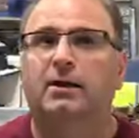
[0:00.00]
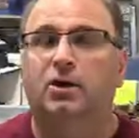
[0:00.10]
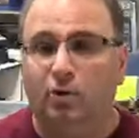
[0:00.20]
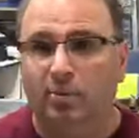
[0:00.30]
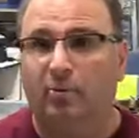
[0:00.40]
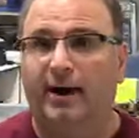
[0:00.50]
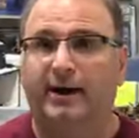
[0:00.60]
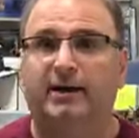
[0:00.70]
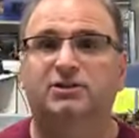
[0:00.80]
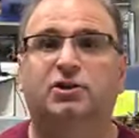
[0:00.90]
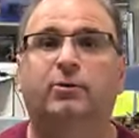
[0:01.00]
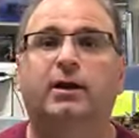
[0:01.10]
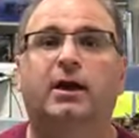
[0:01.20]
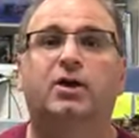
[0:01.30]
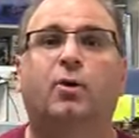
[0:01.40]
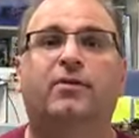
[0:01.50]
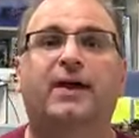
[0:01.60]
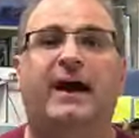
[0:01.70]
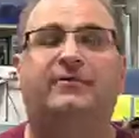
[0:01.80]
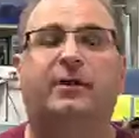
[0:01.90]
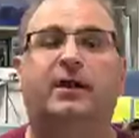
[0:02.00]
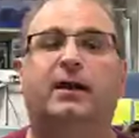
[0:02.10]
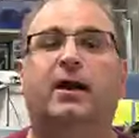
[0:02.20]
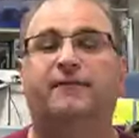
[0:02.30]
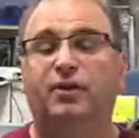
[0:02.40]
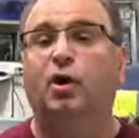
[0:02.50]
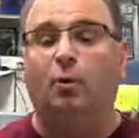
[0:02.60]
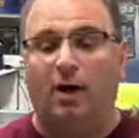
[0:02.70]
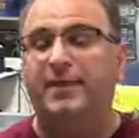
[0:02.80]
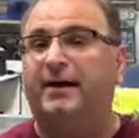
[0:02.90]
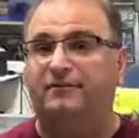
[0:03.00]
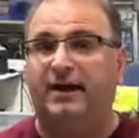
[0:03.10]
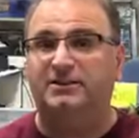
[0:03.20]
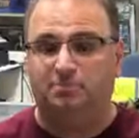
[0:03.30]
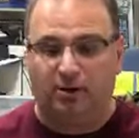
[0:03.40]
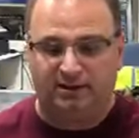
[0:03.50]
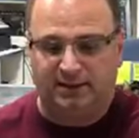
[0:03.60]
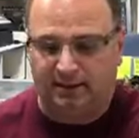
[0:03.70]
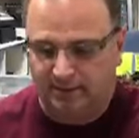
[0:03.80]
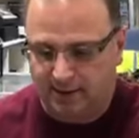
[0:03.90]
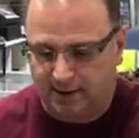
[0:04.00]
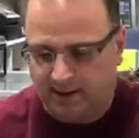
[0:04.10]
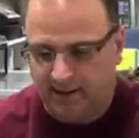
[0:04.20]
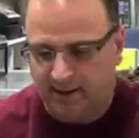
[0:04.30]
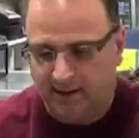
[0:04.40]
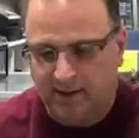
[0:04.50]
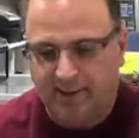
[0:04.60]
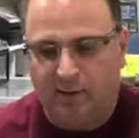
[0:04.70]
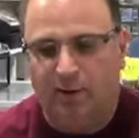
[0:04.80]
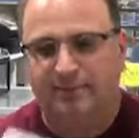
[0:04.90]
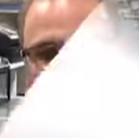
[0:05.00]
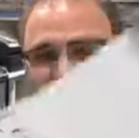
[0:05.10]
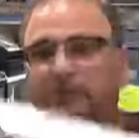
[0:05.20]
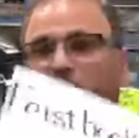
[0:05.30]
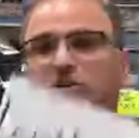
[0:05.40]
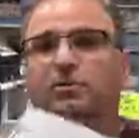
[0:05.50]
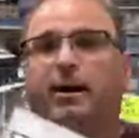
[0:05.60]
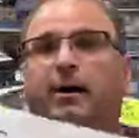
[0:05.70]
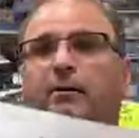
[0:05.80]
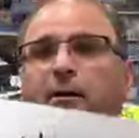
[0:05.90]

Kubelwagen. He's doing it in North Africa. And if you go on that Feist Books, that website I told you about,